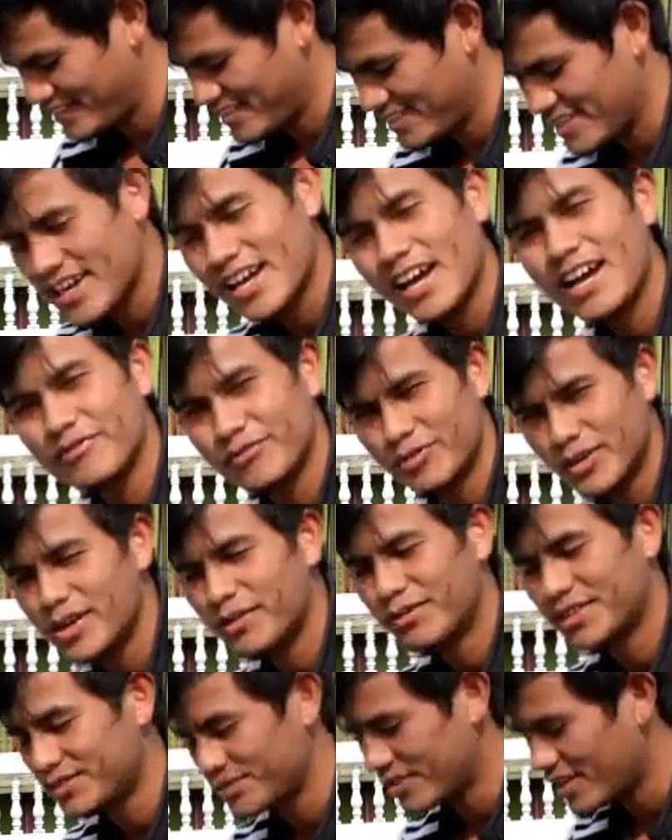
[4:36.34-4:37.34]
Have you ever
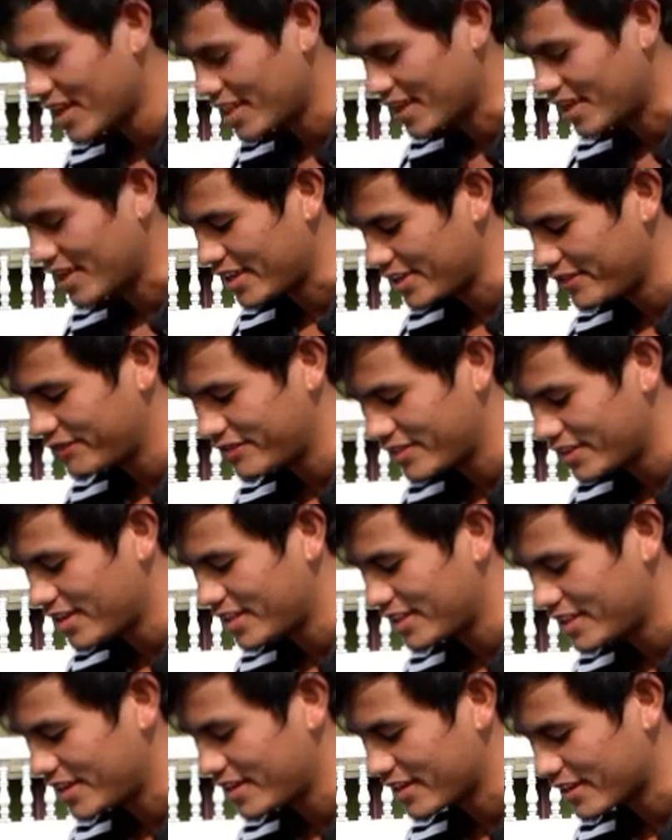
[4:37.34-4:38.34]
tried that? If not,
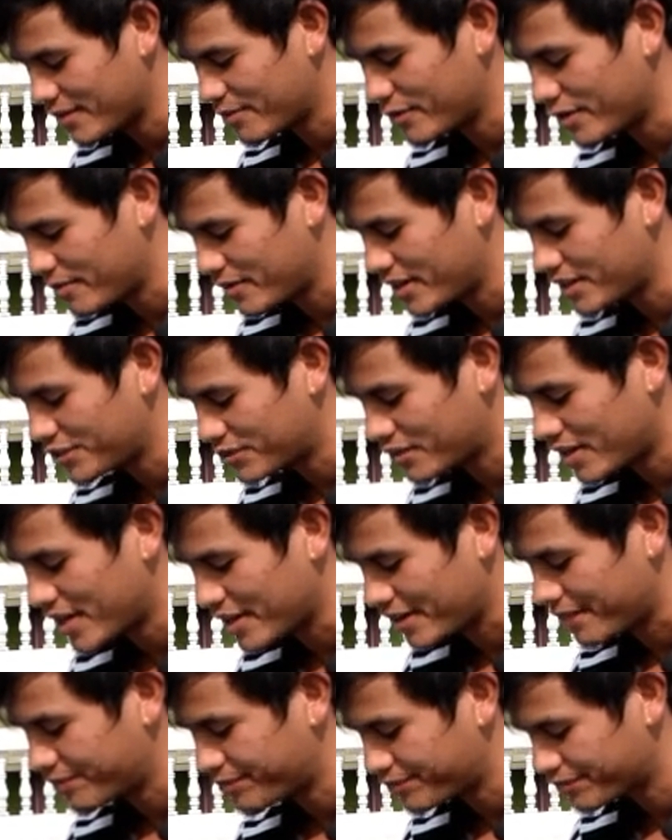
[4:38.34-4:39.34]
then come on and try it.
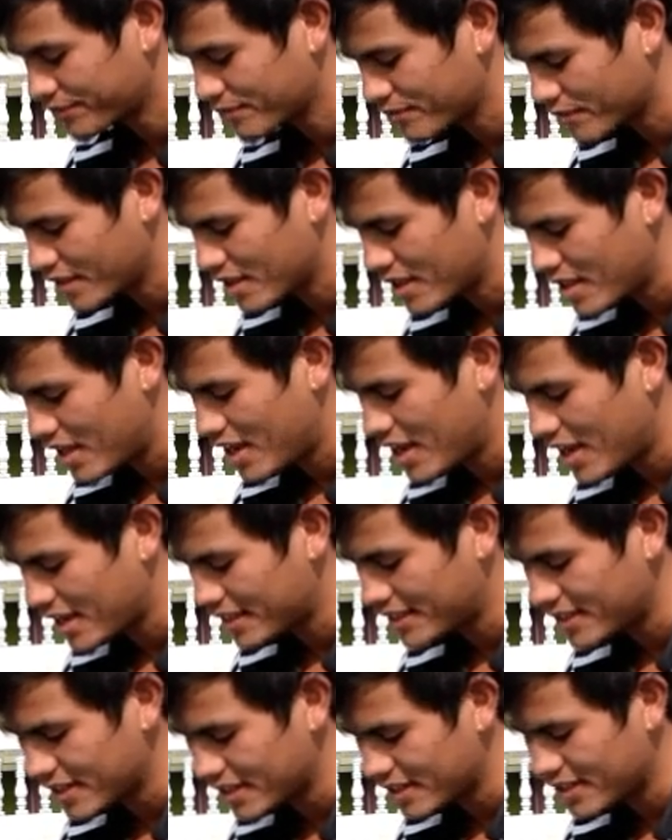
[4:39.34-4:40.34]
I
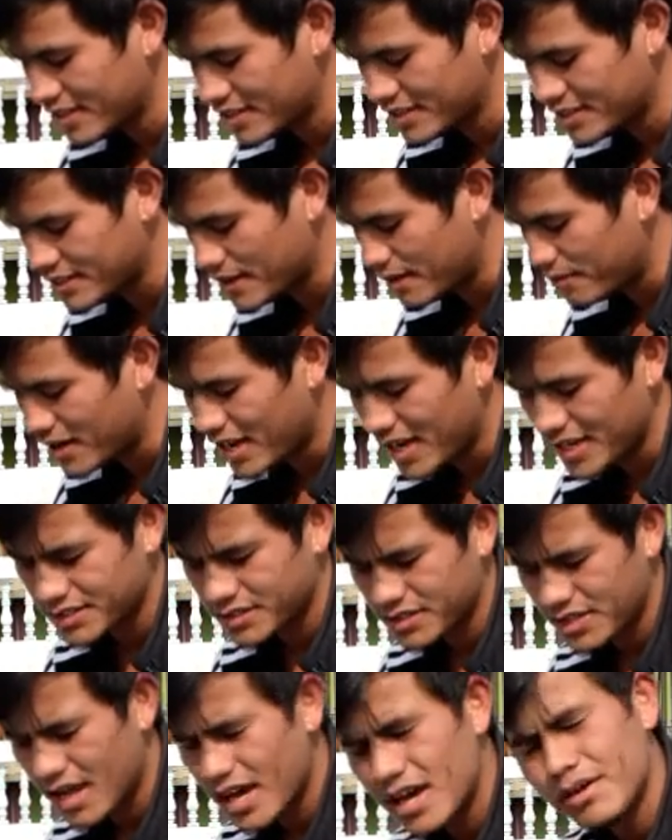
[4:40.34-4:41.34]
think this amla is
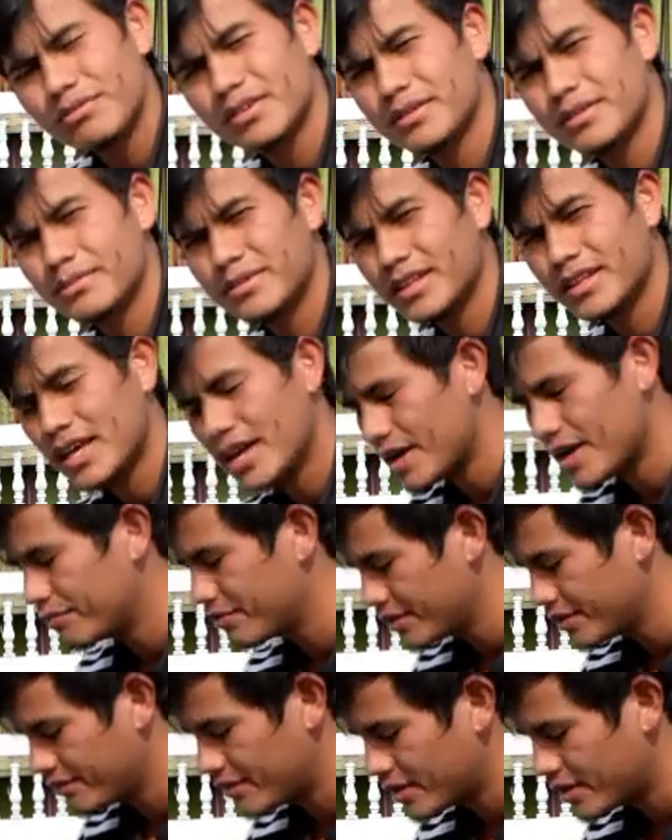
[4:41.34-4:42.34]
available
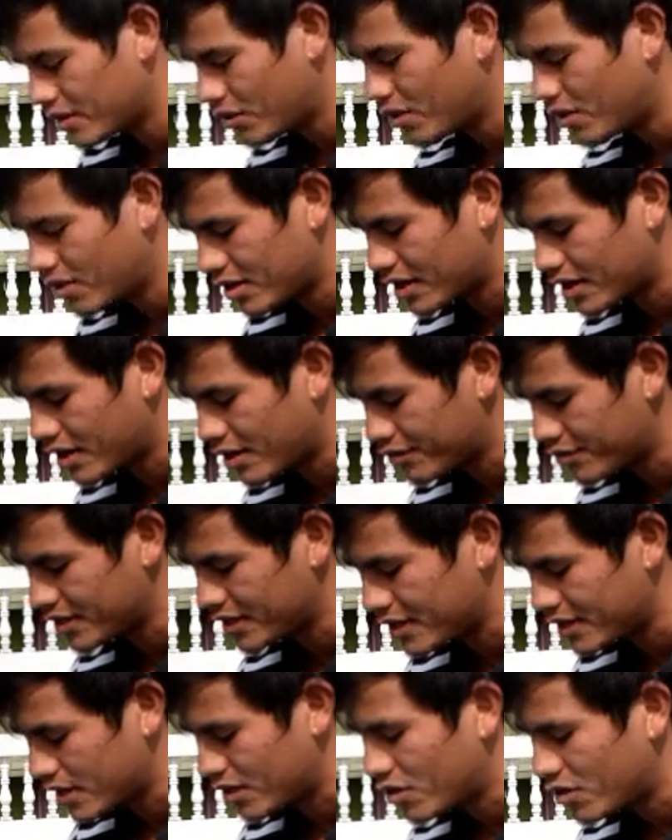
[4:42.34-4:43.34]
everywhere, all around
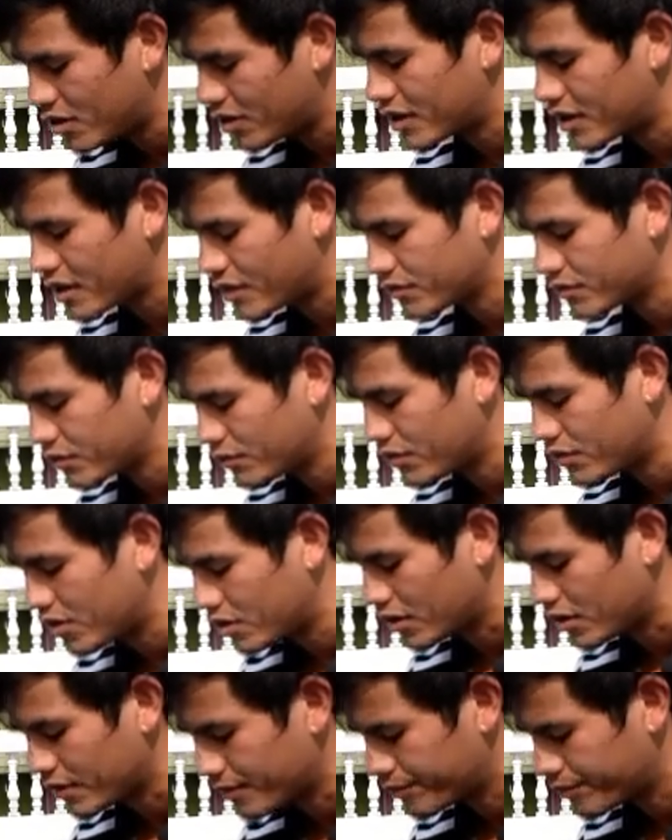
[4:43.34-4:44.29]
India, all around the world.